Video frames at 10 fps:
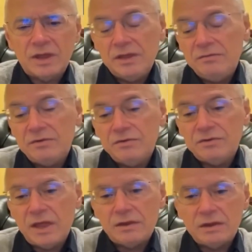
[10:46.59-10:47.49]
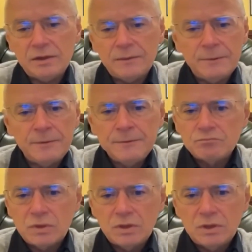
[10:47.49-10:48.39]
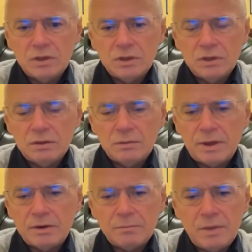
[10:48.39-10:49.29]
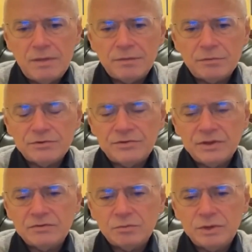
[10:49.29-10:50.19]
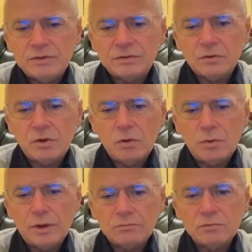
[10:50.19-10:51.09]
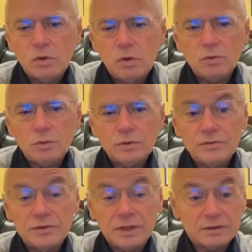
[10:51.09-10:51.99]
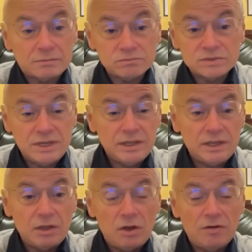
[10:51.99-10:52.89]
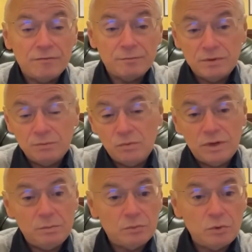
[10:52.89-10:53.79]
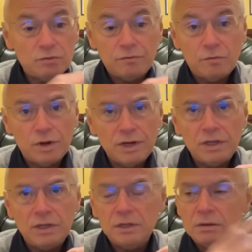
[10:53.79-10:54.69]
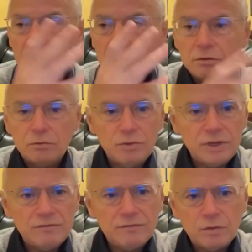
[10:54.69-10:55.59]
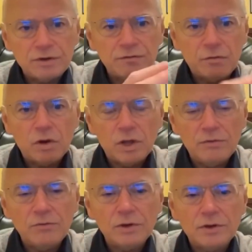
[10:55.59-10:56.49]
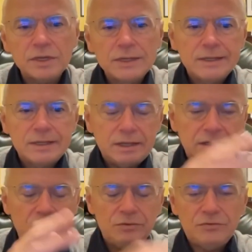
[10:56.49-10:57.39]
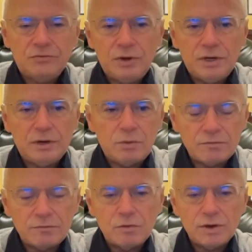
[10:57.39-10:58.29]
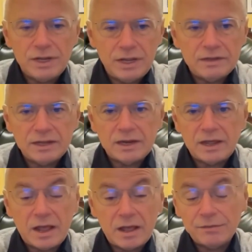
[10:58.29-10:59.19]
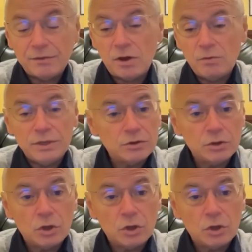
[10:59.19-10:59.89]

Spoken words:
I even said about a month or 6 weeks ago, when gold was like taking off, when it broke 43, 4,400, and it was trading around 48, that I thought we could